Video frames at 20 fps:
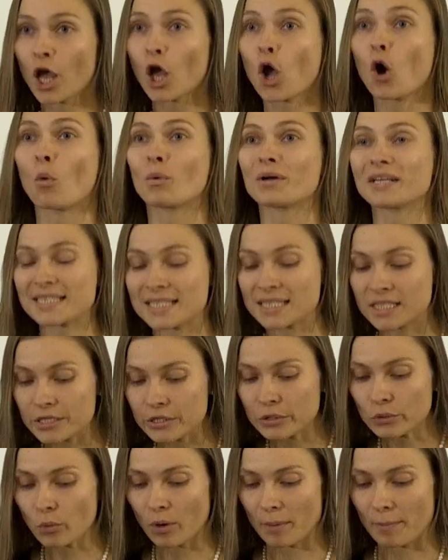What is
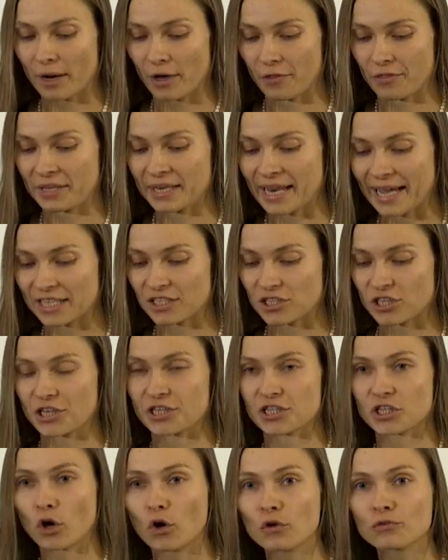new about the next year's
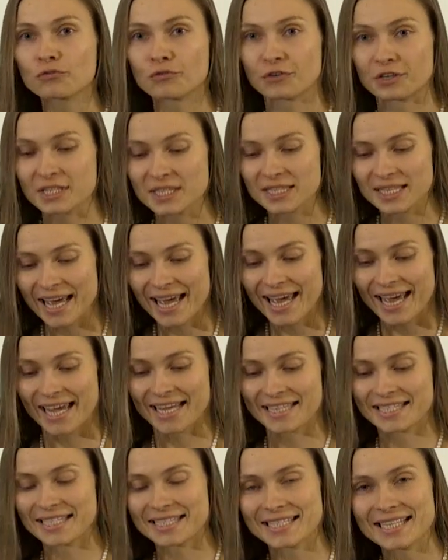conference is
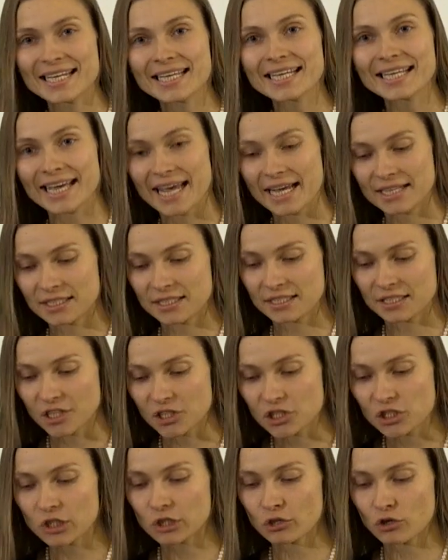a dedicated
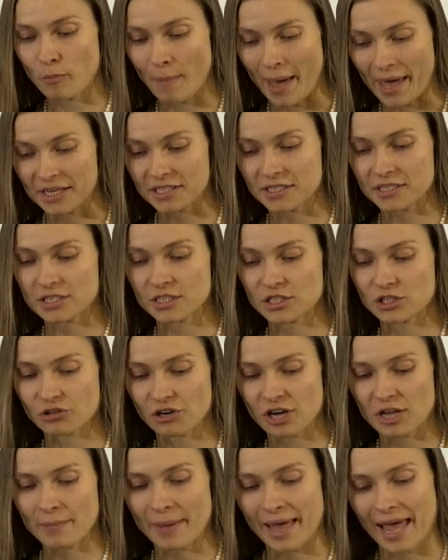digital humanities
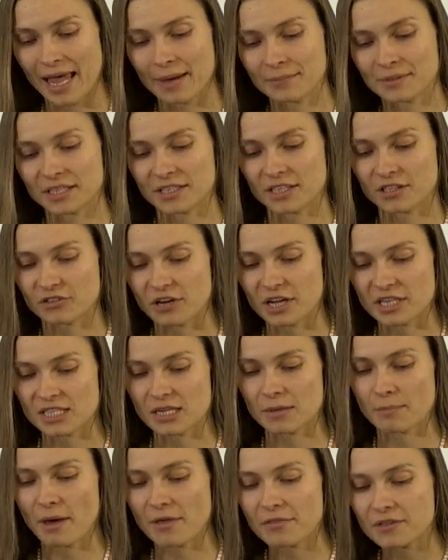stream aimed at addressing
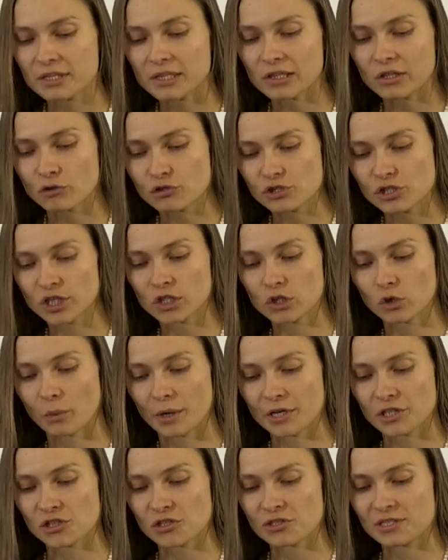methodological
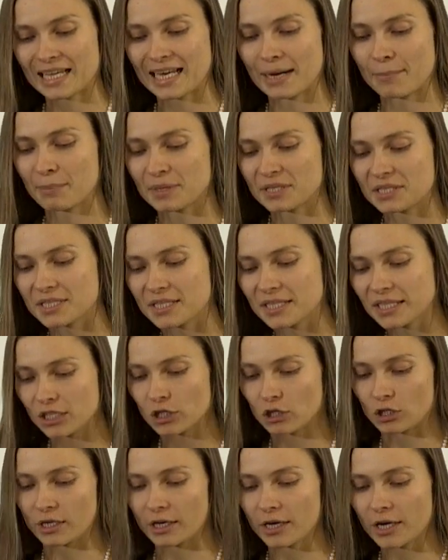questions that are
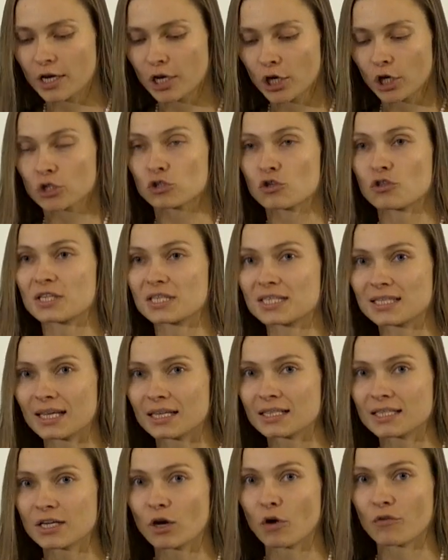particular to the
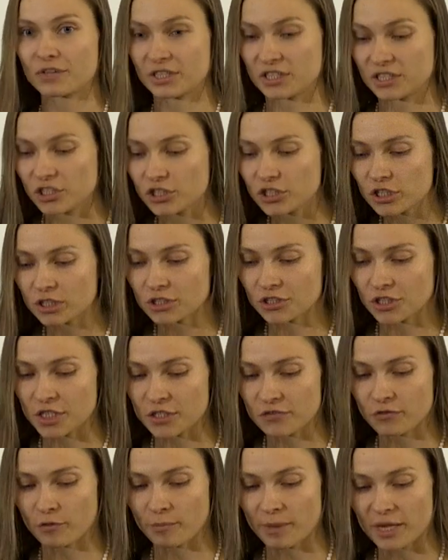study of the digital
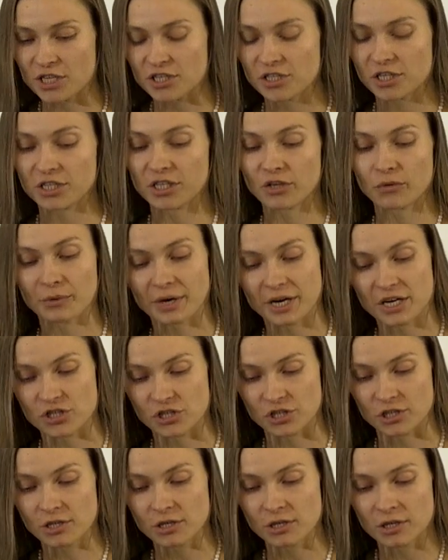transformation in
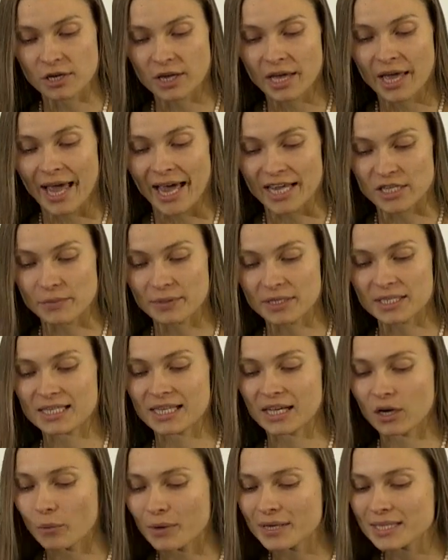Eurasia, as well as
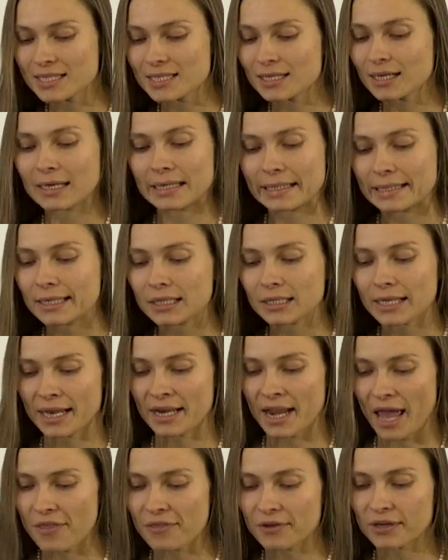linguistic, legal, and
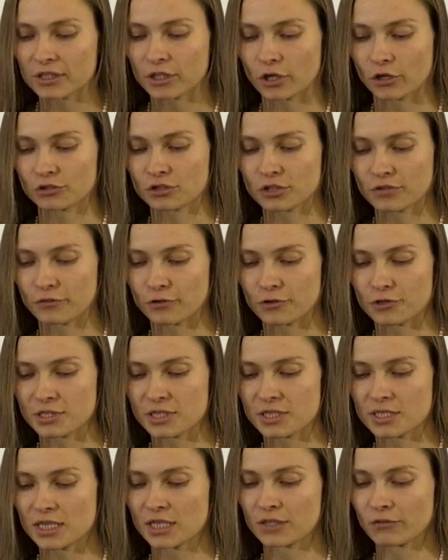ethical
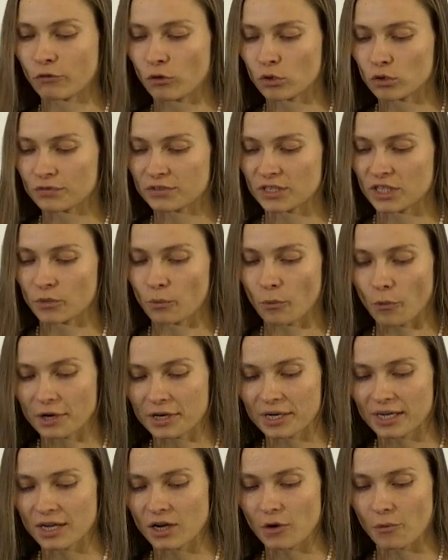controversies involved in
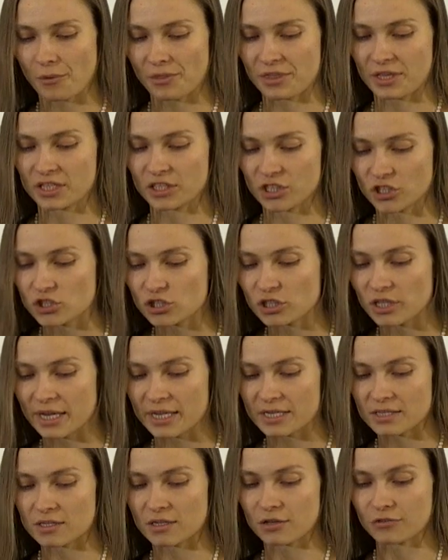working with
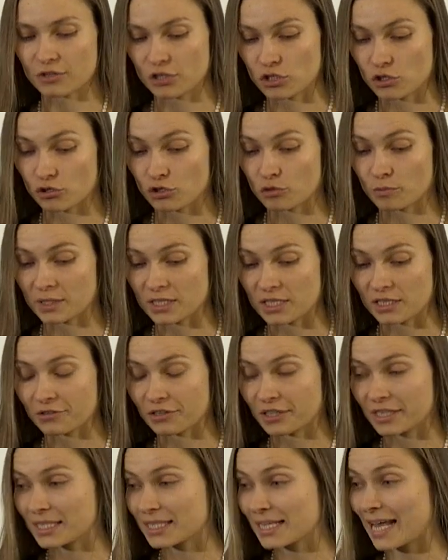digitized research
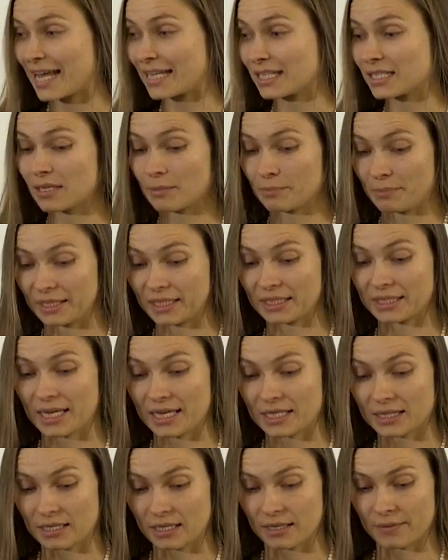materials and big
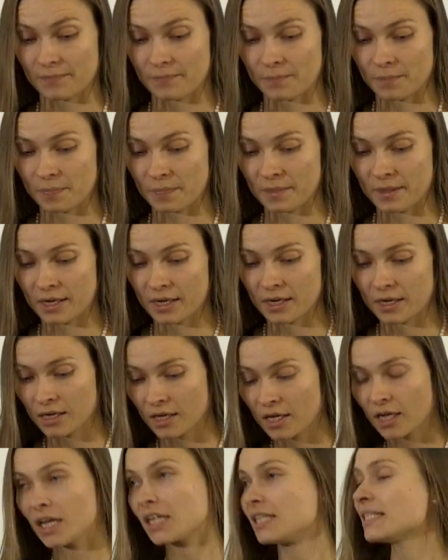data.
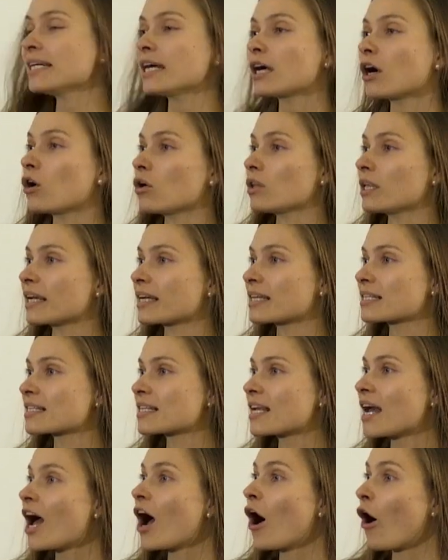Dear colleagues,
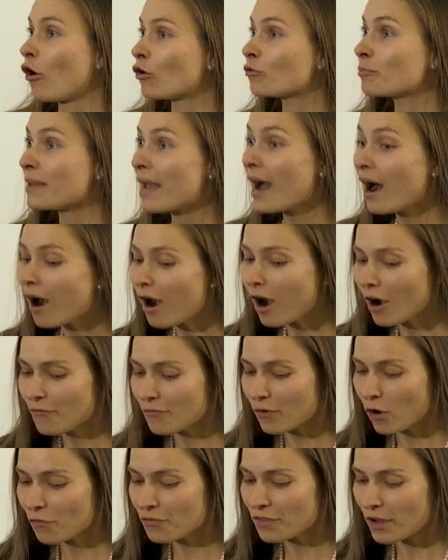on behalf
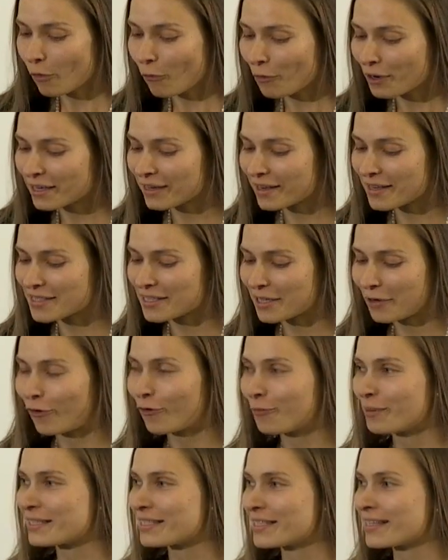of the organizing
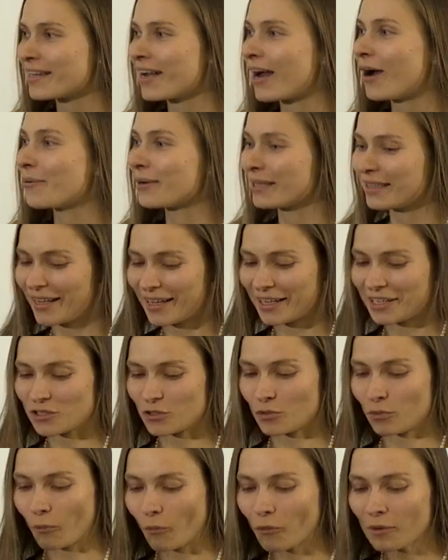committee, I would like to
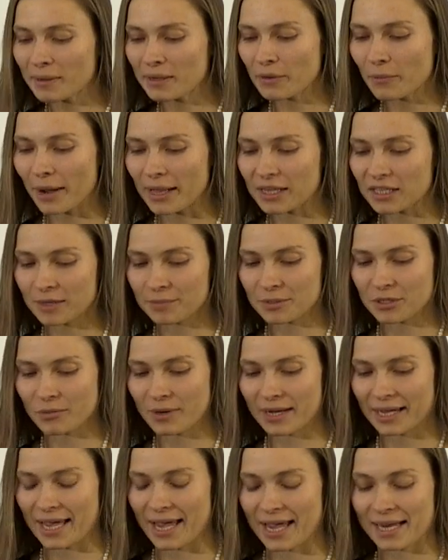warmly welcome you
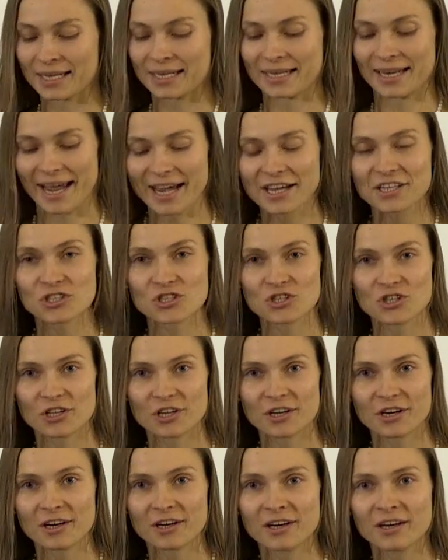again next
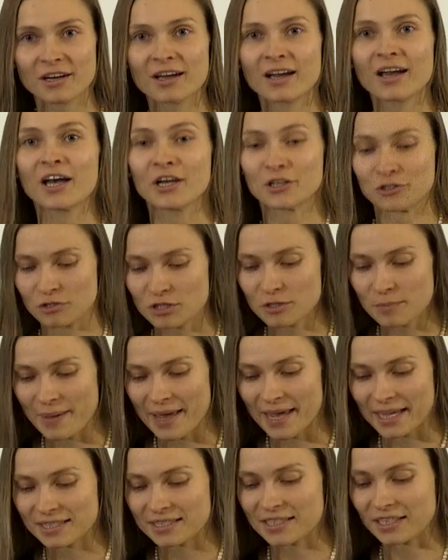year to
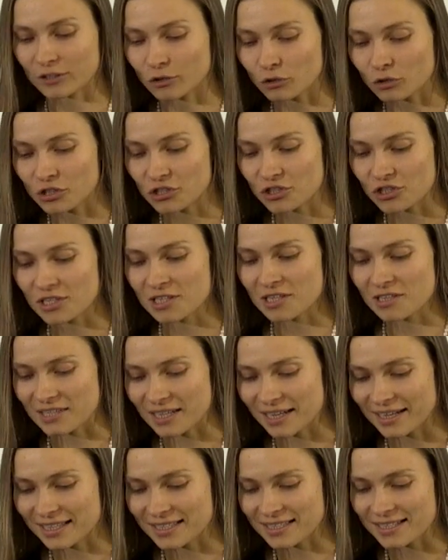debate technology,
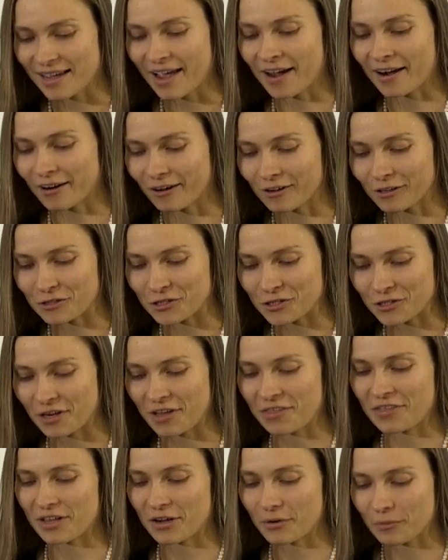society and culture in
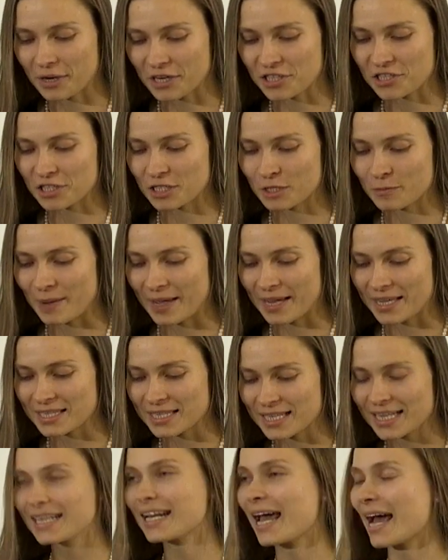the Eurasian space
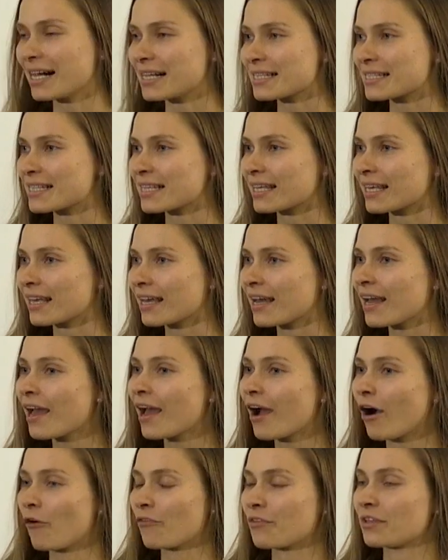in Helsinki on the